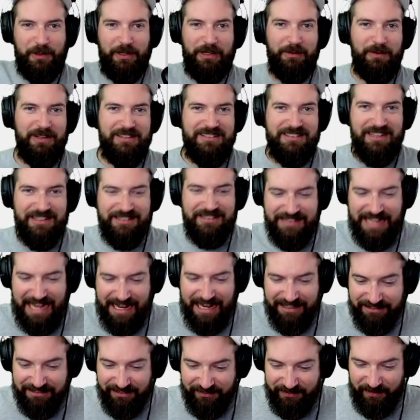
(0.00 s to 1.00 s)
And when I say
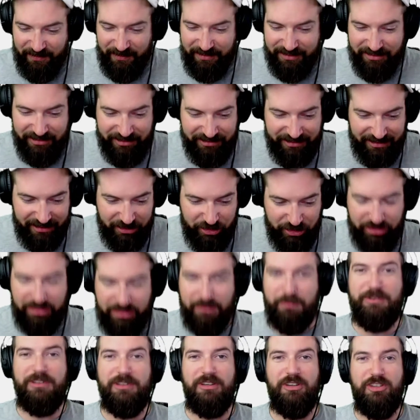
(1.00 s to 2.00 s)
stacks of food, it's just like
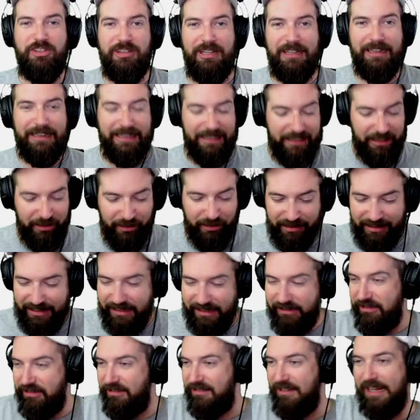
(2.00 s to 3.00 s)
chips and shit, literally
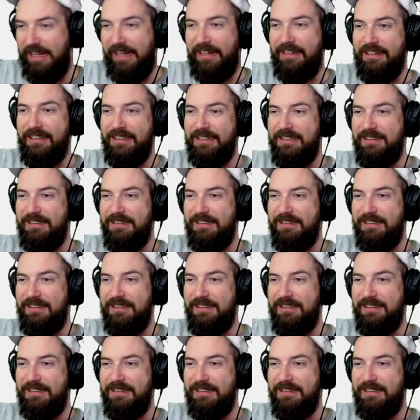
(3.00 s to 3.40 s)
just like